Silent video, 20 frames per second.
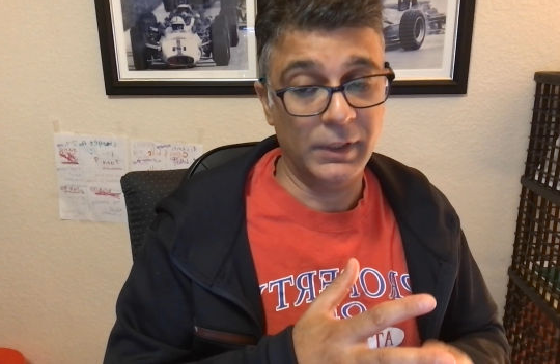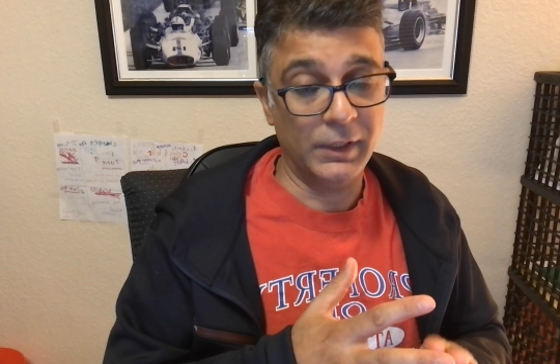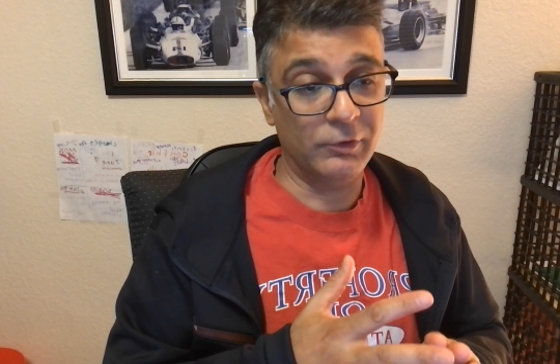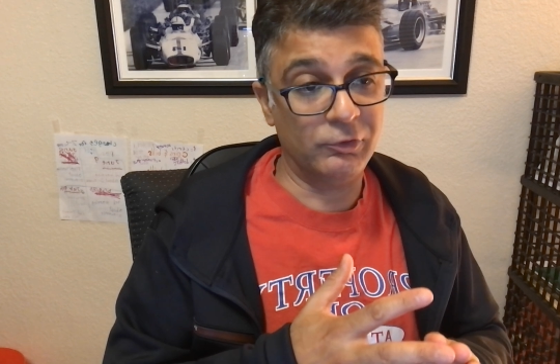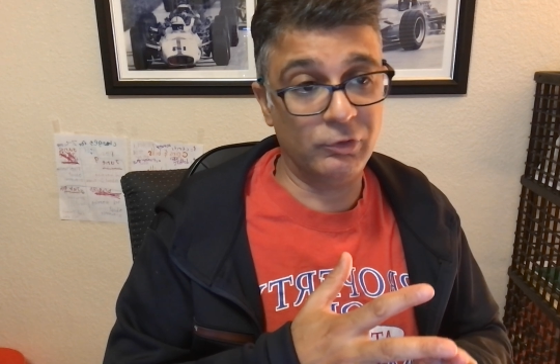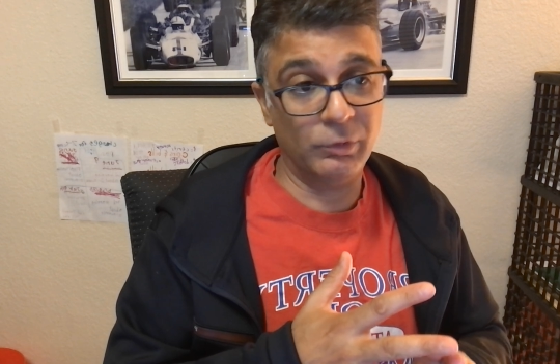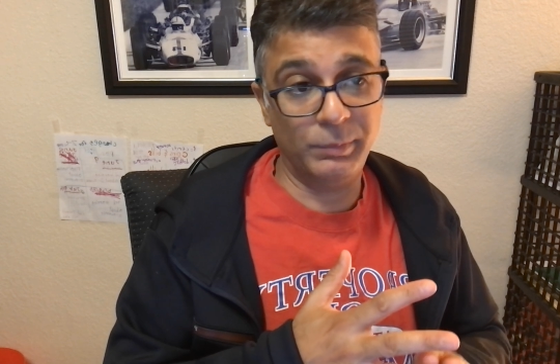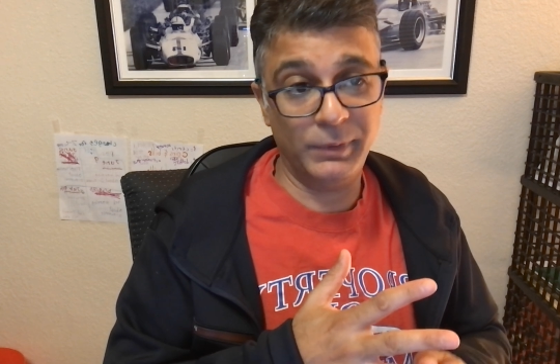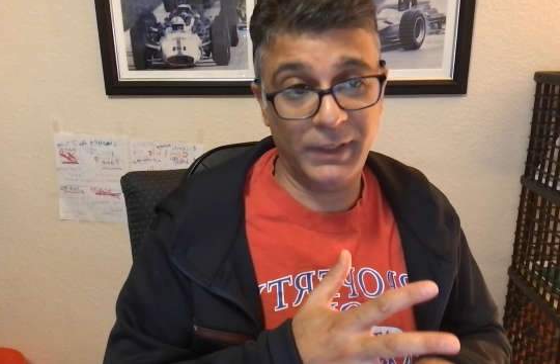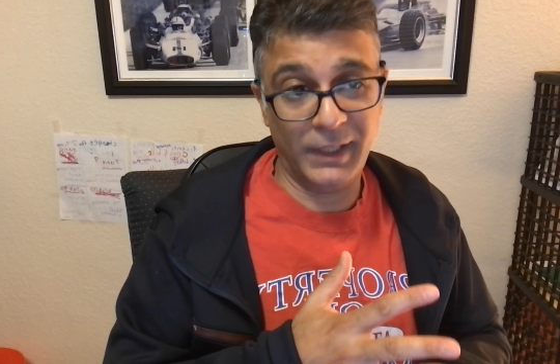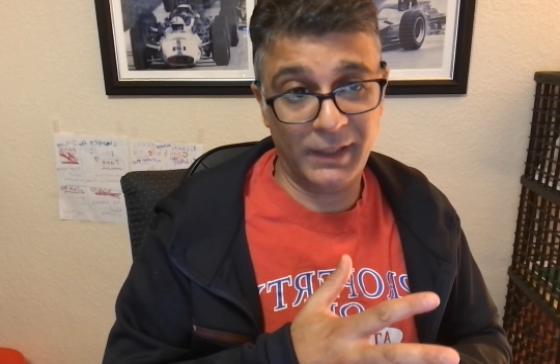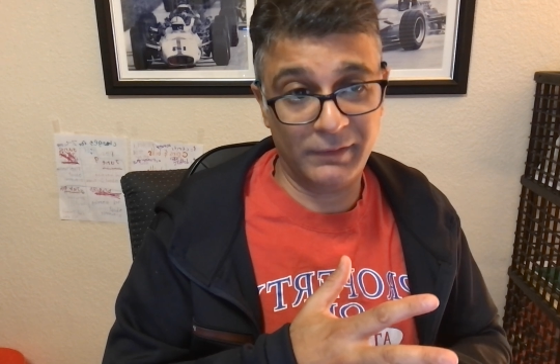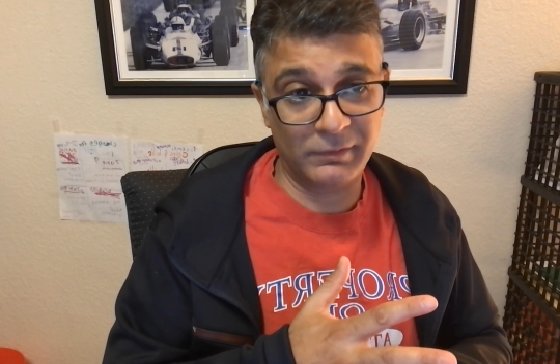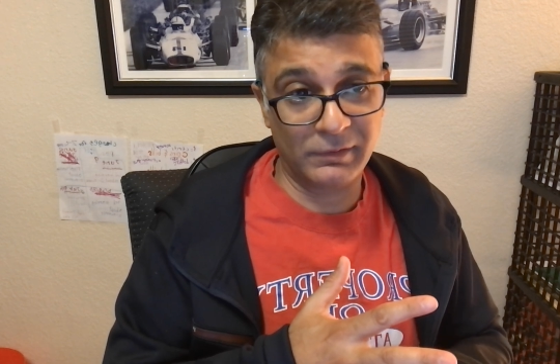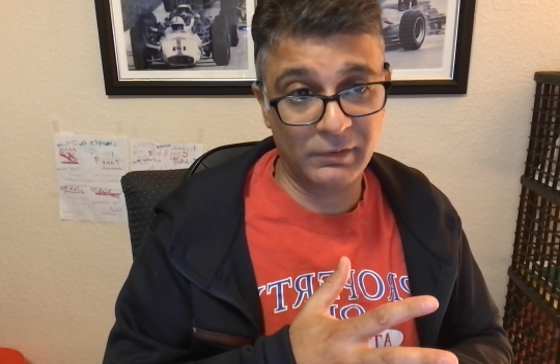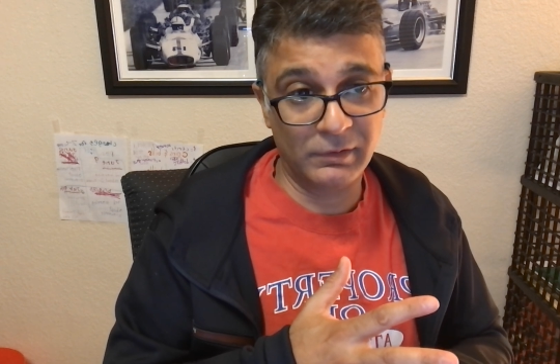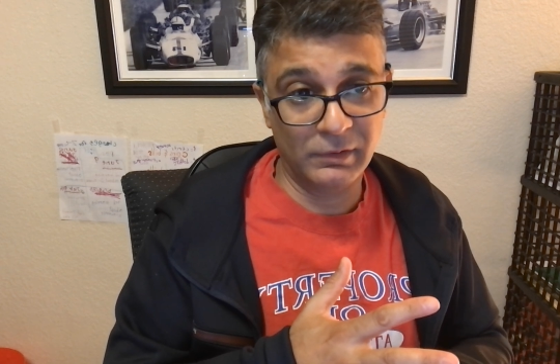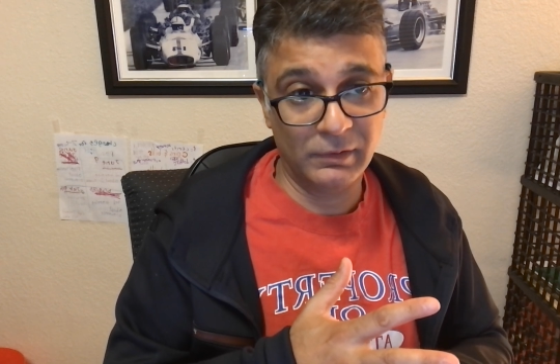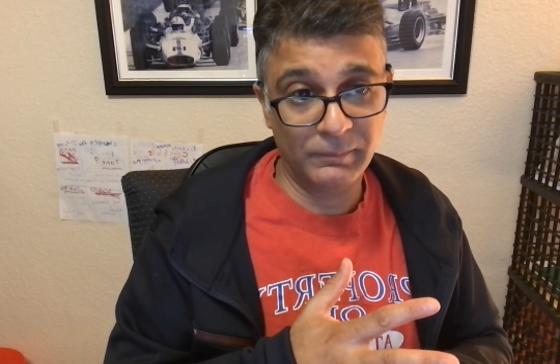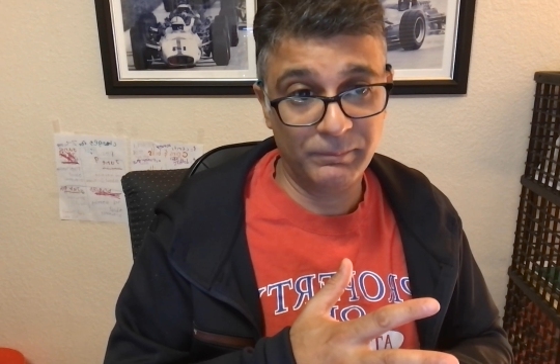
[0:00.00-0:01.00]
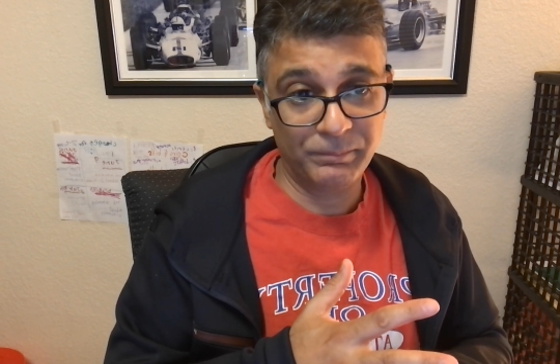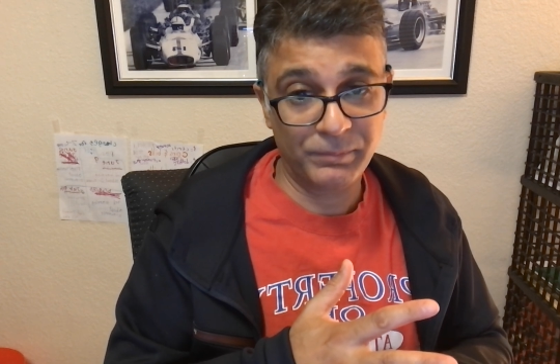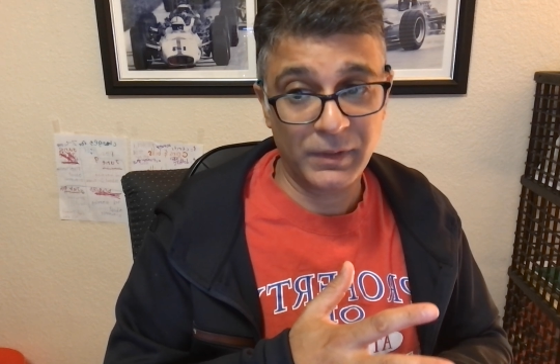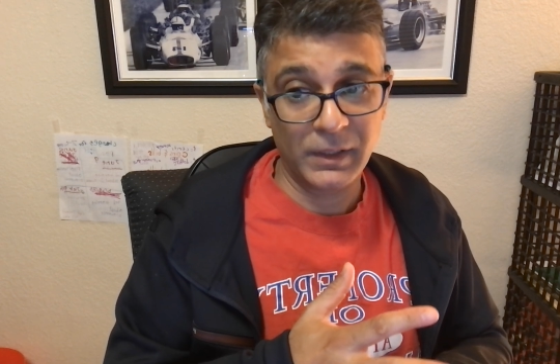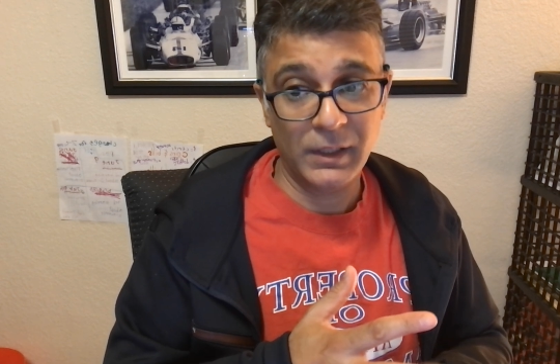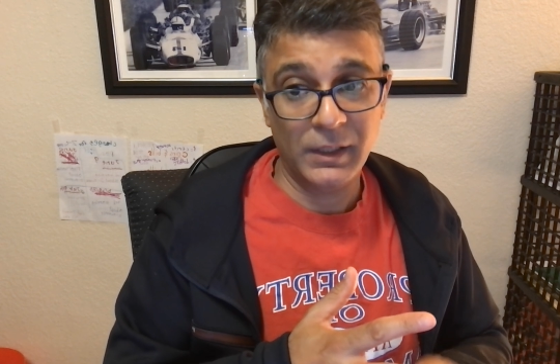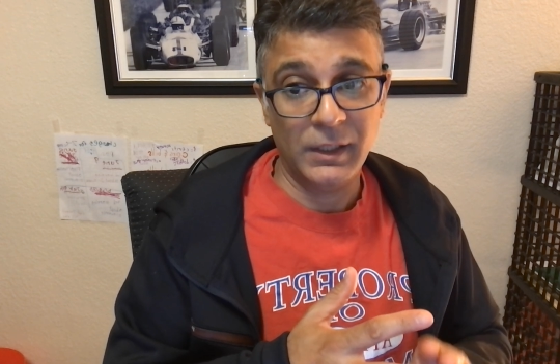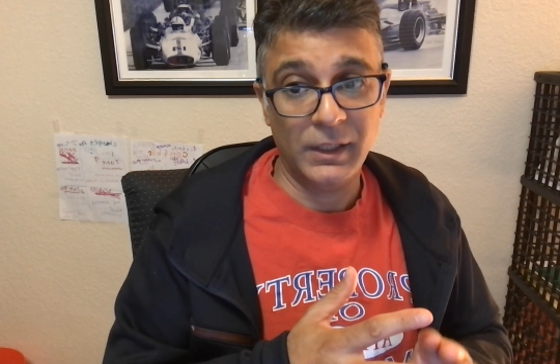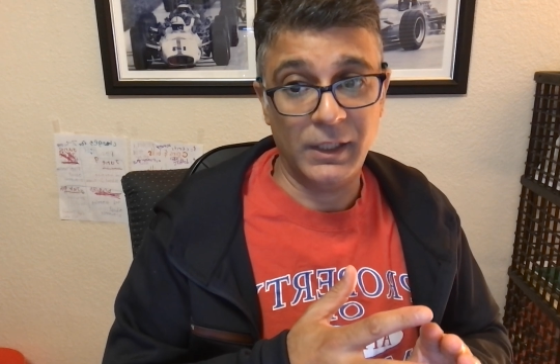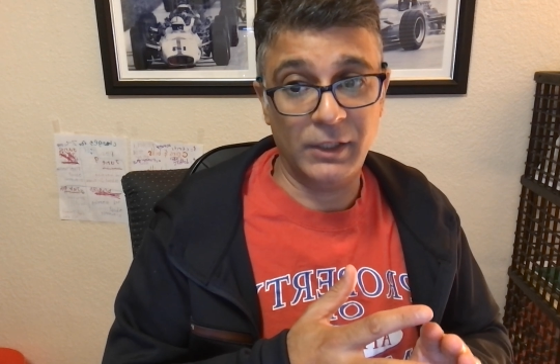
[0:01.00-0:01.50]
it should be ethical,
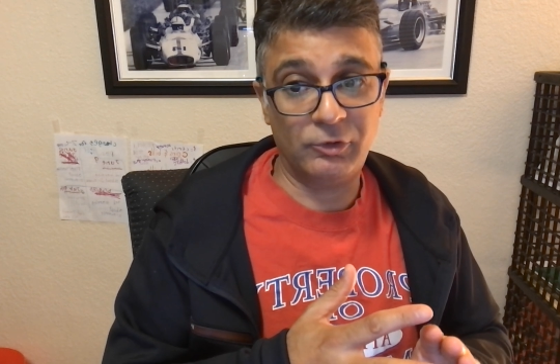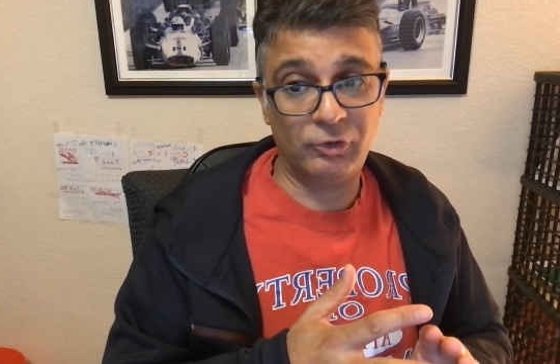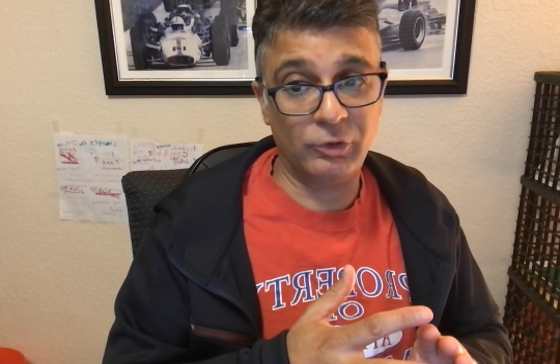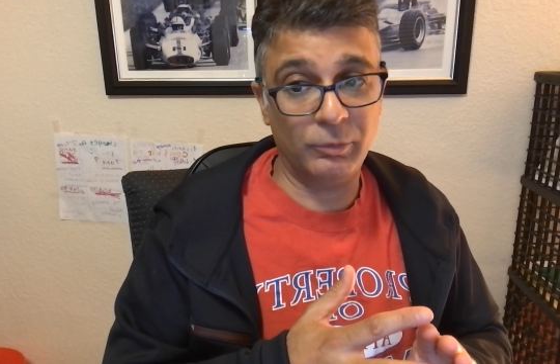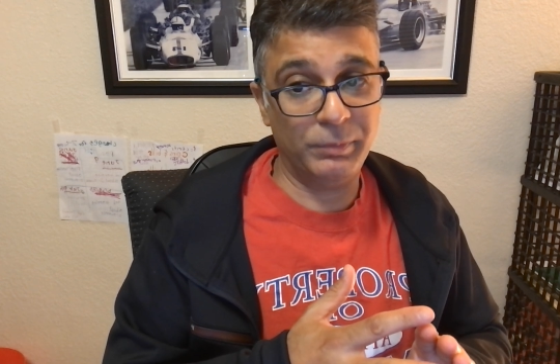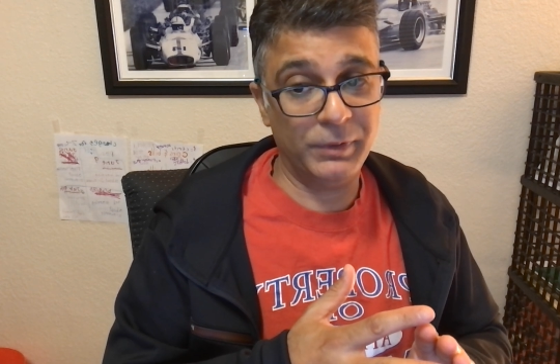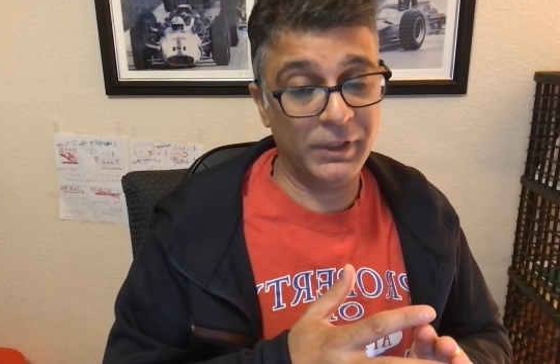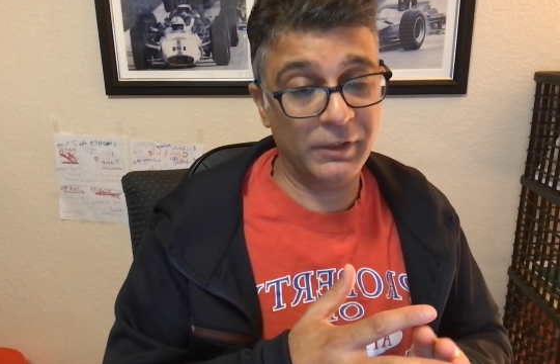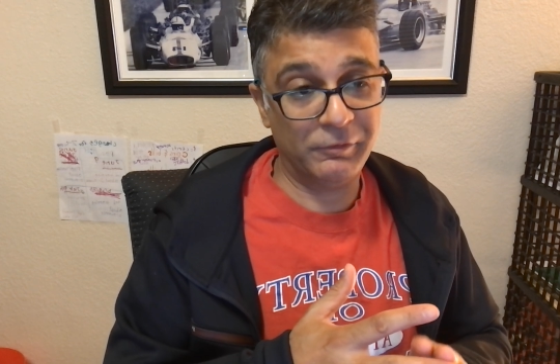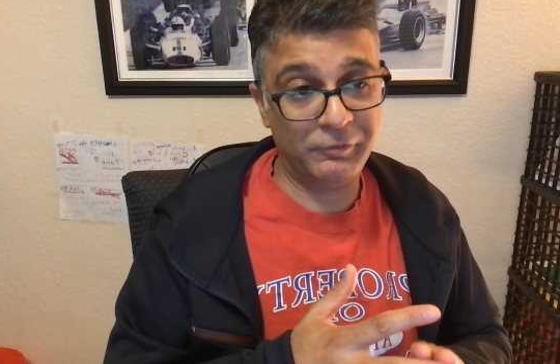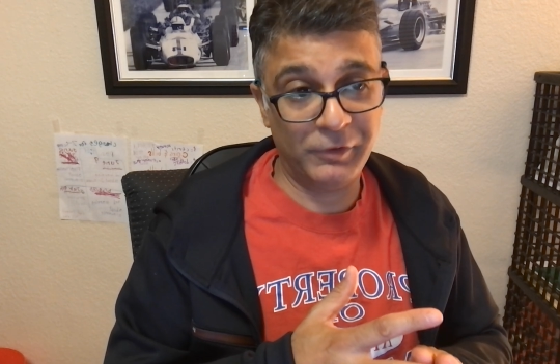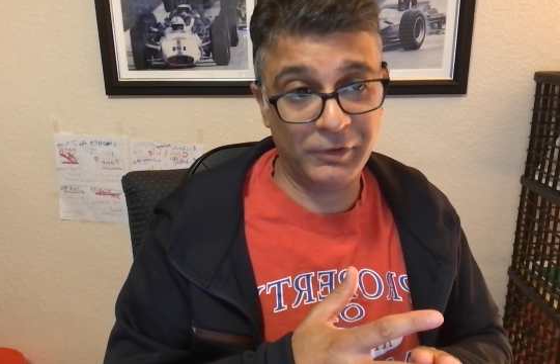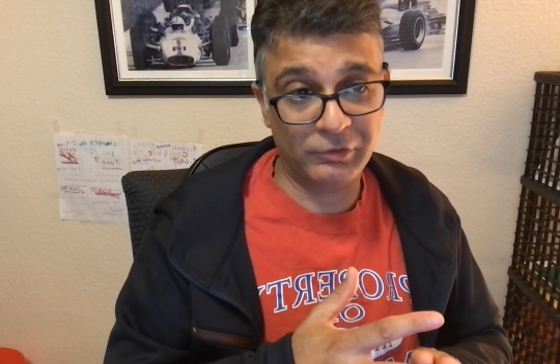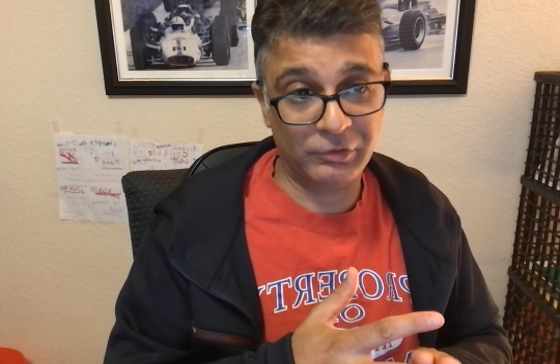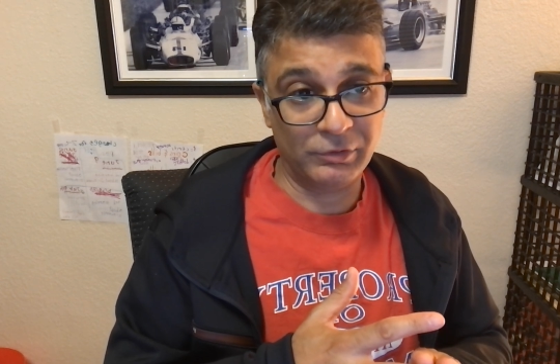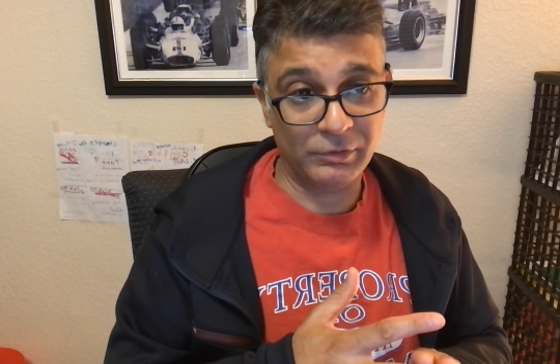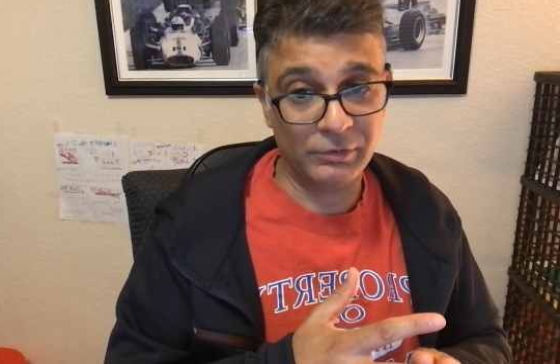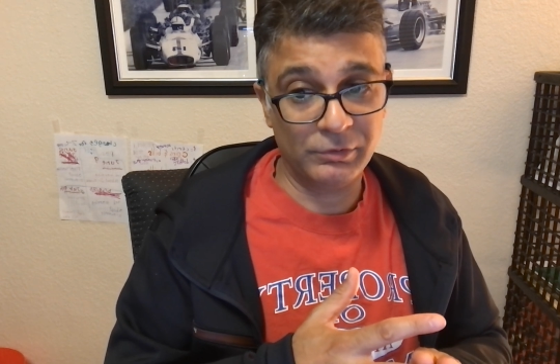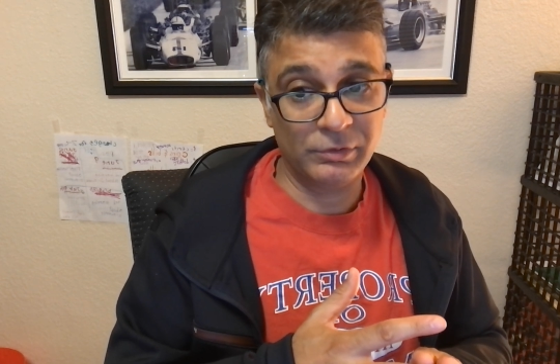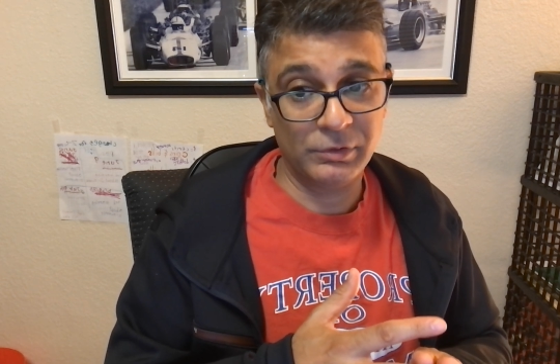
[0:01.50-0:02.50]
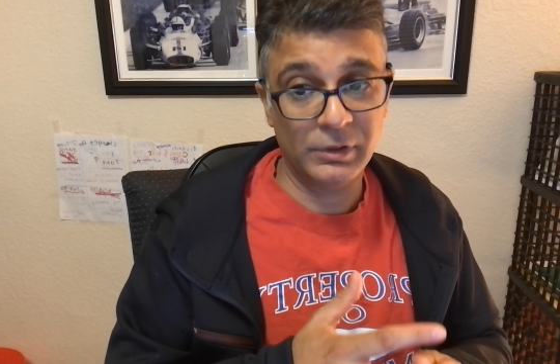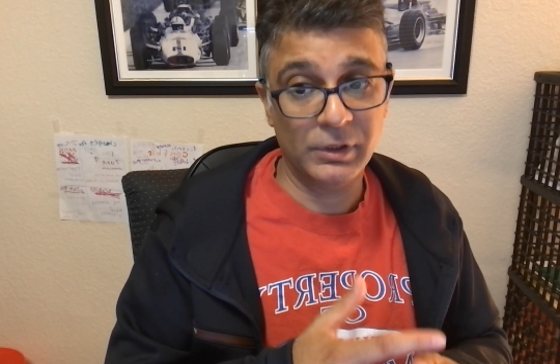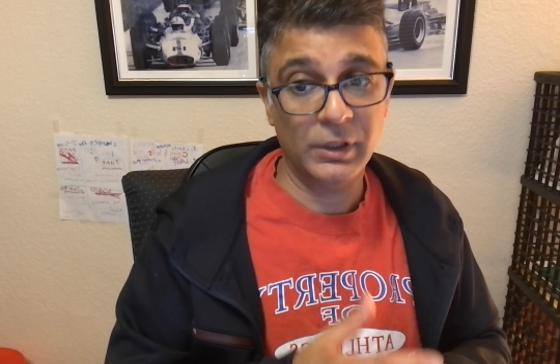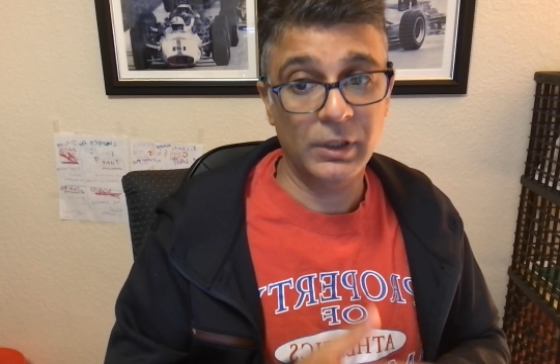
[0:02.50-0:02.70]
it should be efficient,